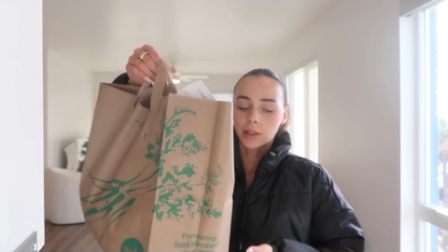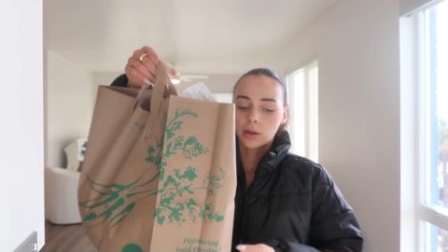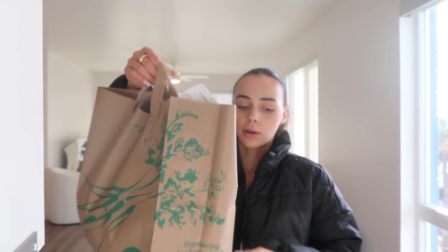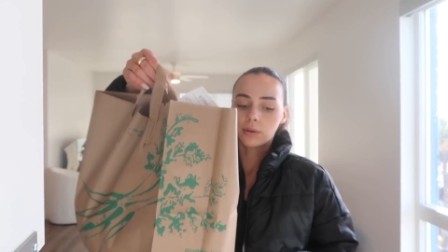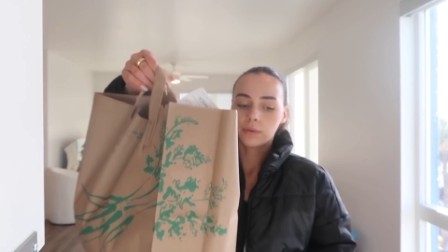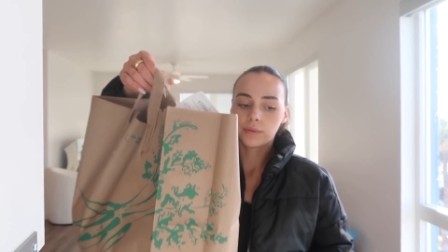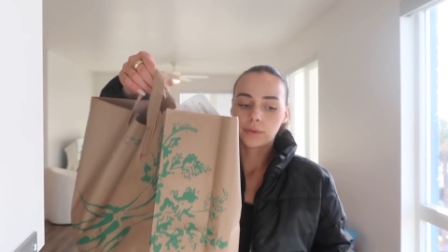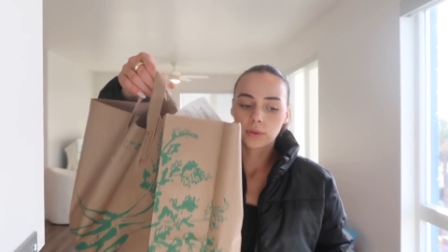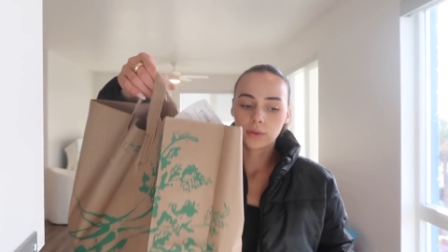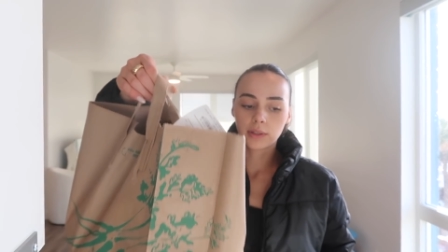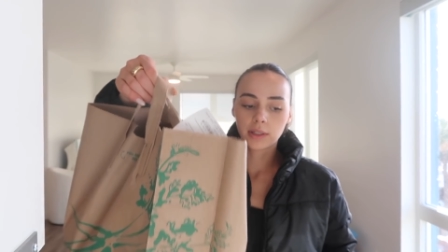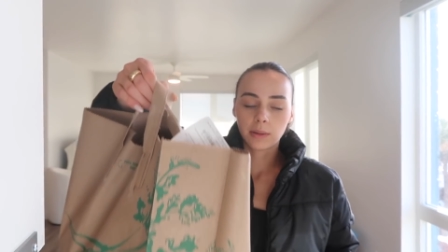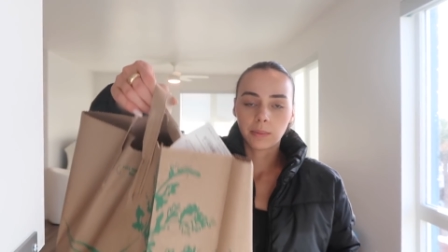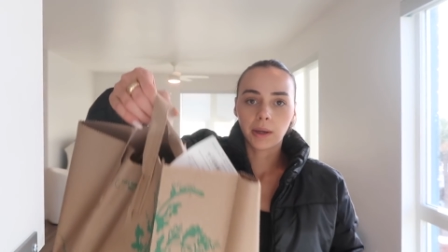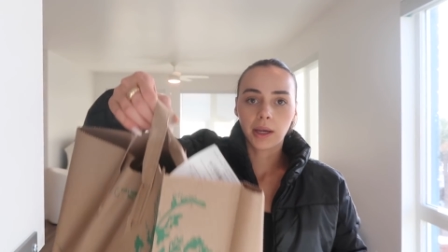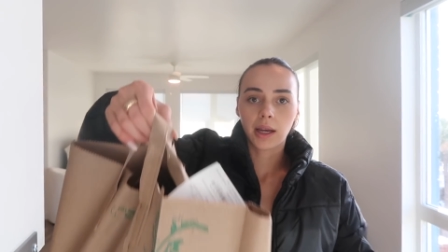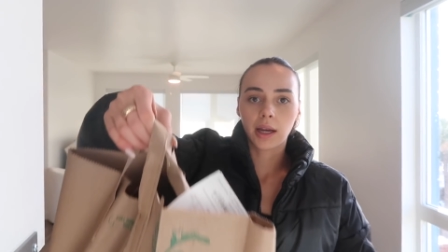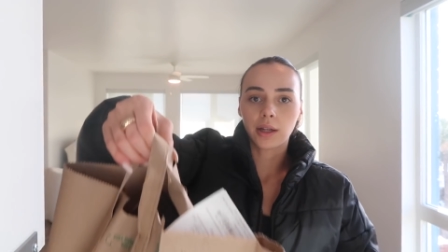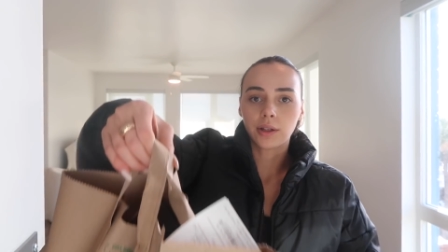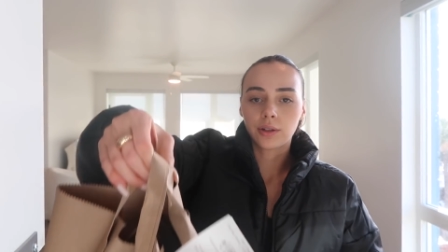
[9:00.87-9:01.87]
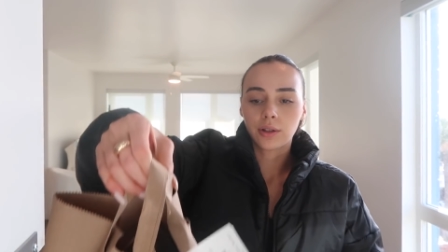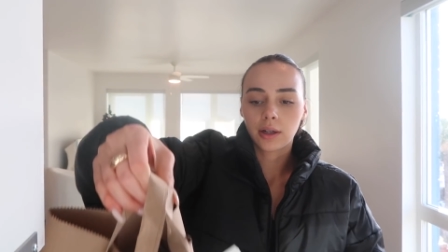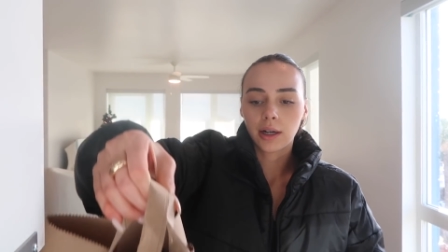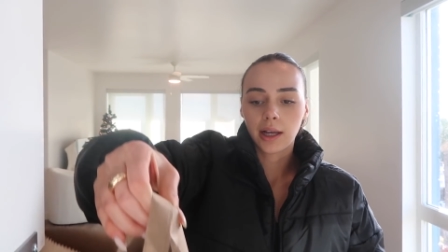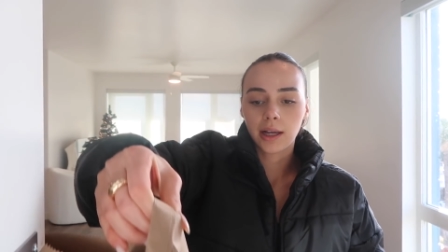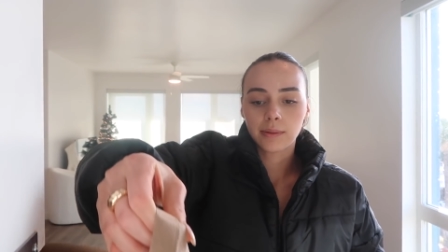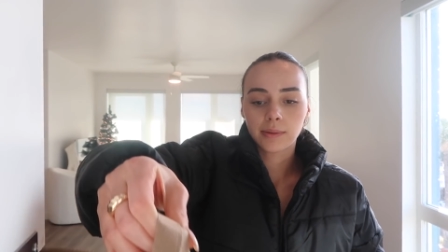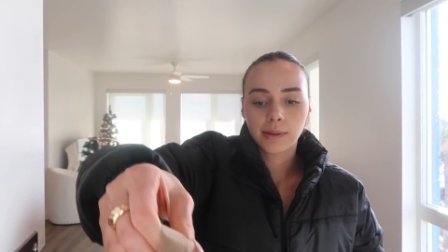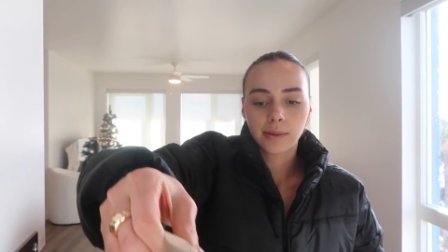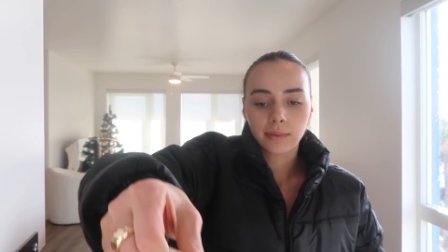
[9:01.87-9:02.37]
at Whole Foods to pick Hunter and
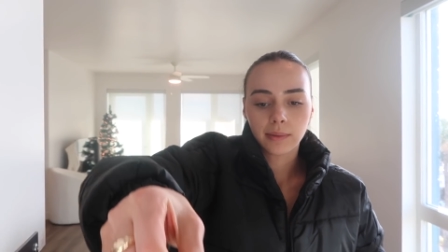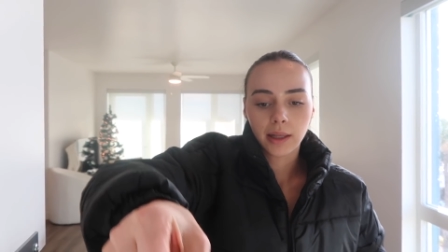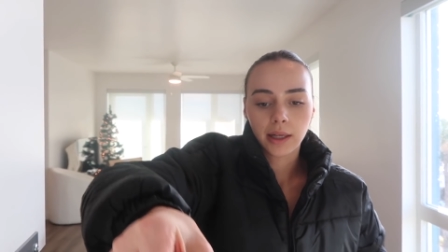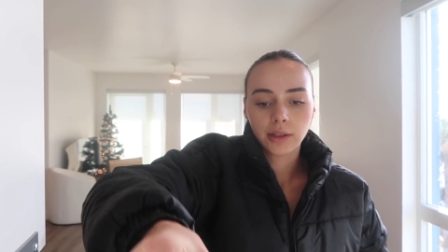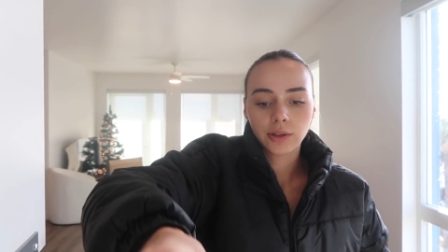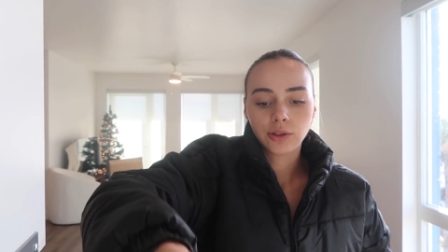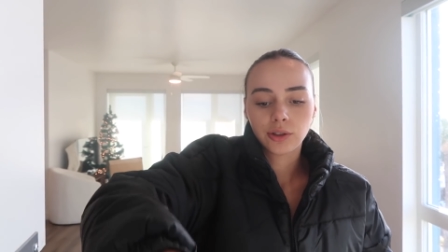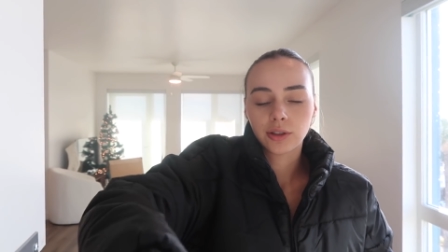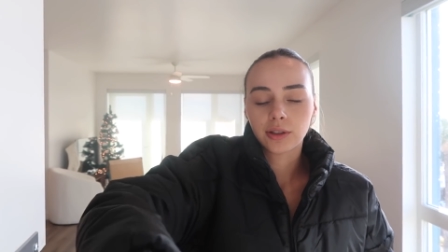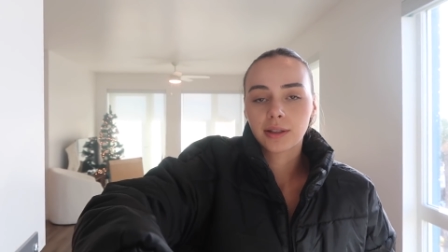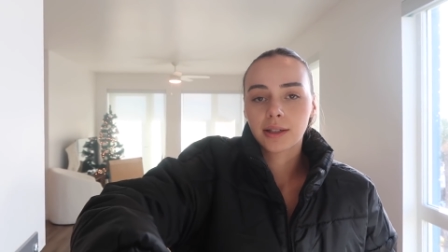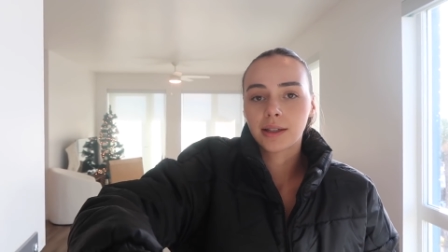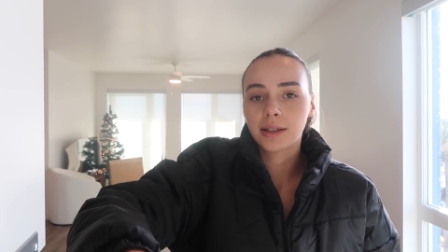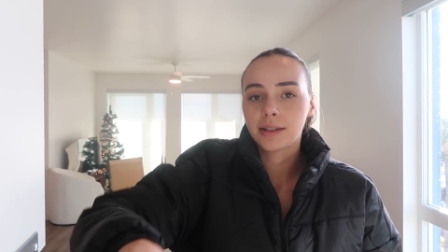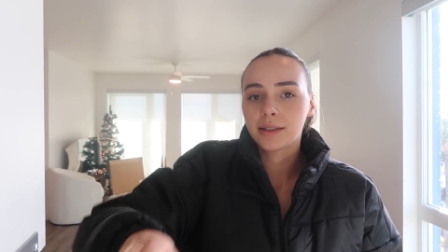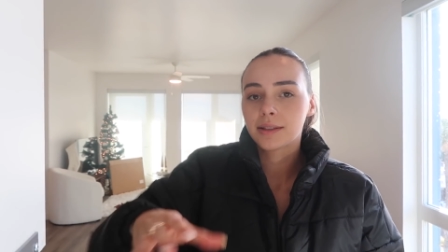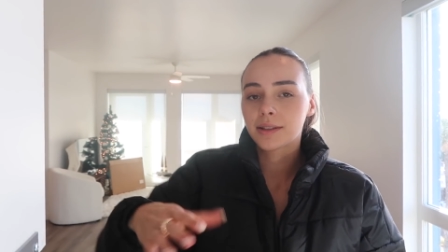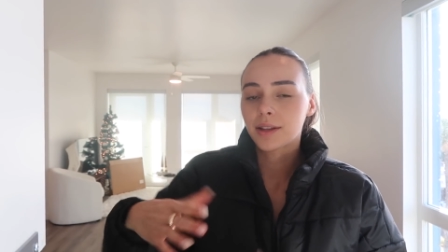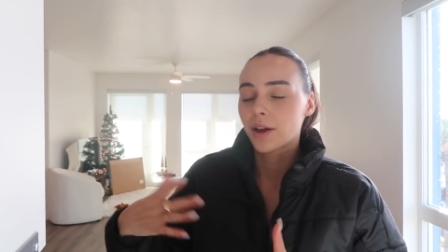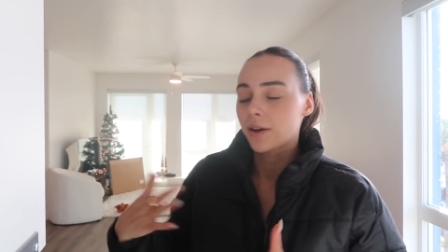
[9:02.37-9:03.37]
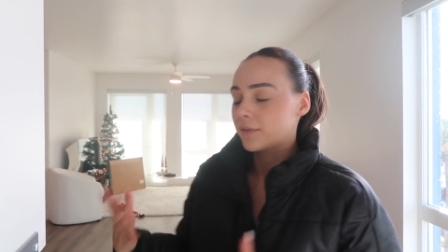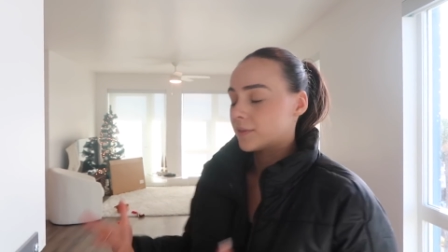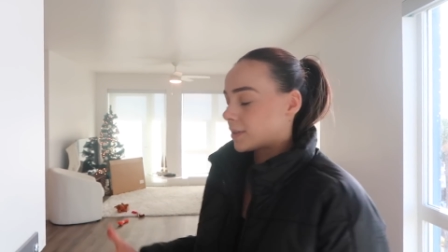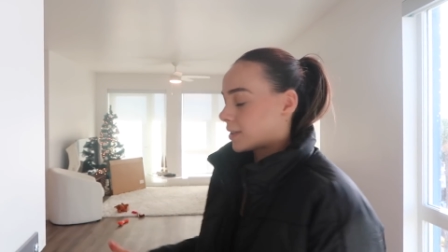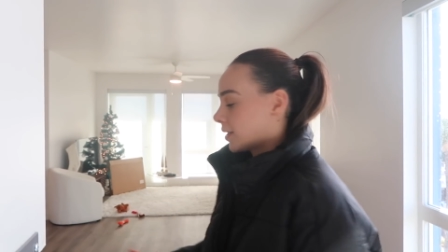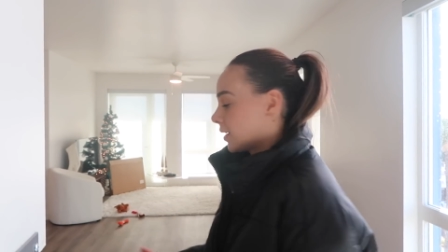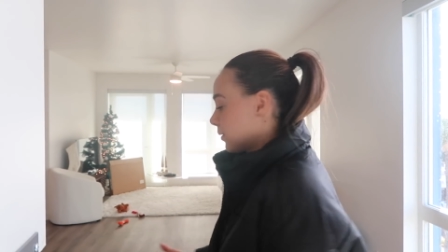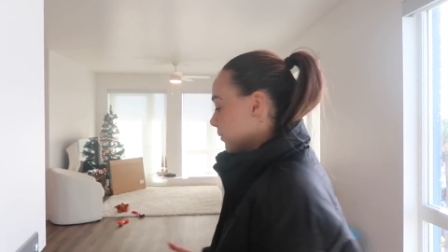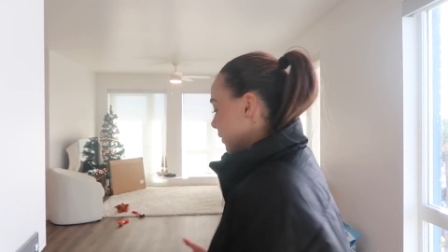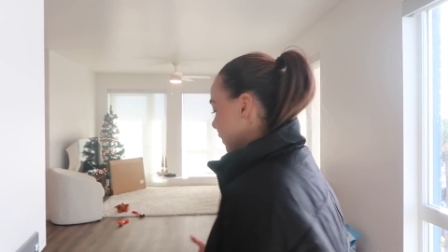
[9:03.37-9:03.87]
I up some lunch just because
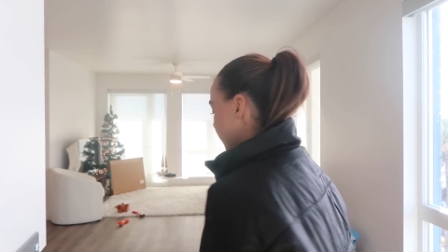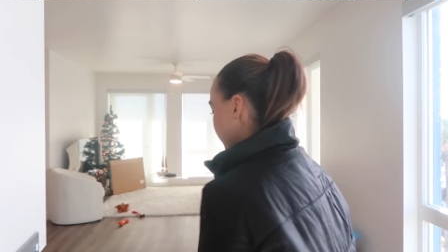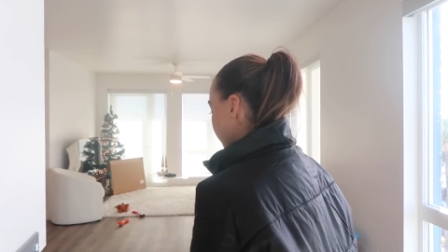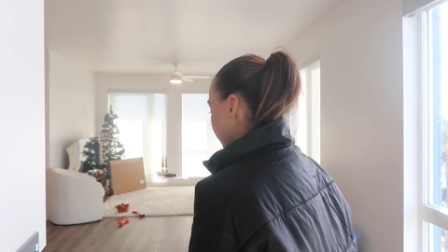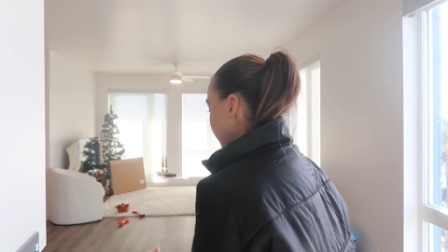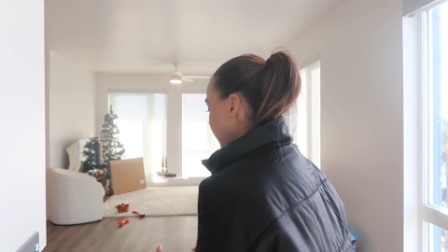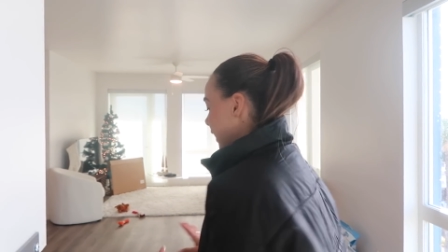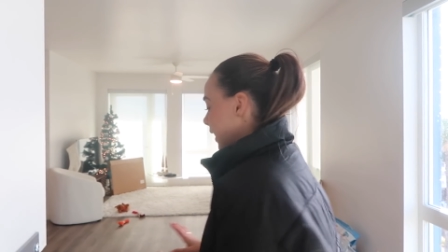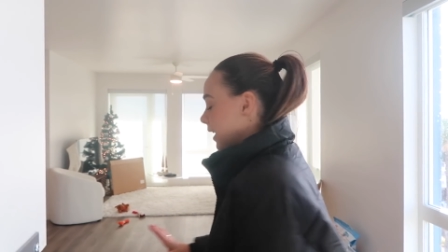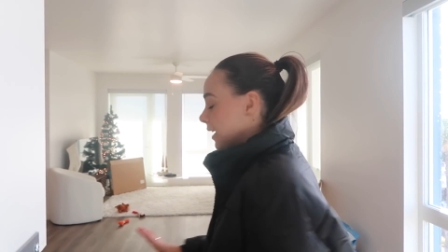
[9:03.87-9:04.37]
obviously we're